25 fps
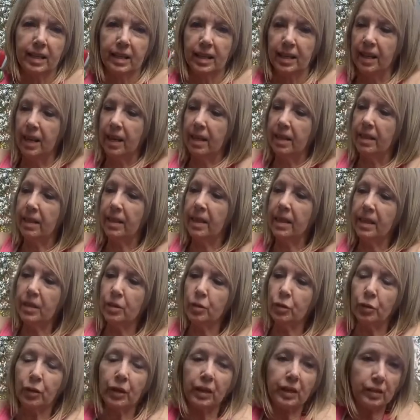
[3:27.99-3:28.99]
And then you're
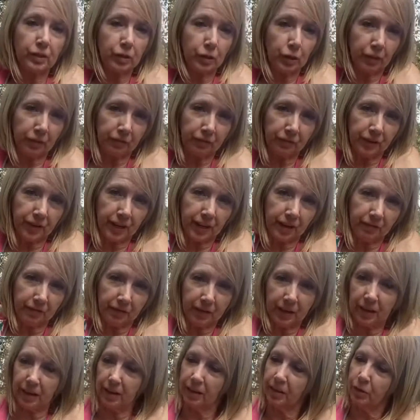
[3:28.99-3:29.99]
going to start
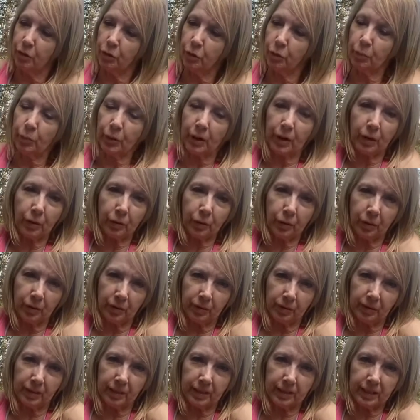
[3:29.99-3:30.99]
fluffing your bow
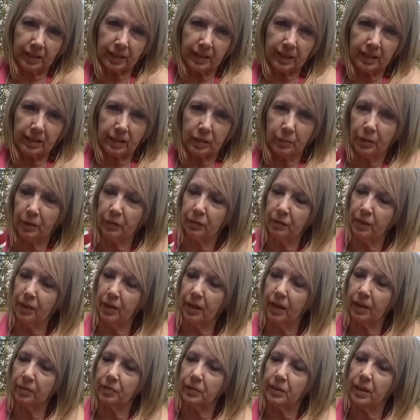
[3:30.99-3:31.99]
because it needs to be
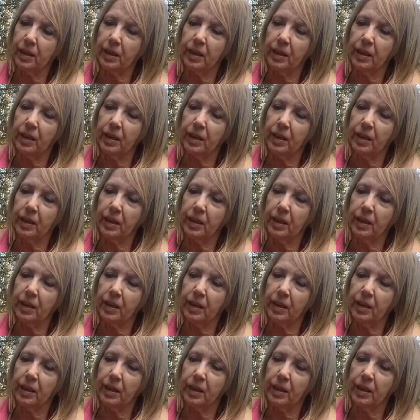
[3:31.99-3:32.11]
fluffed.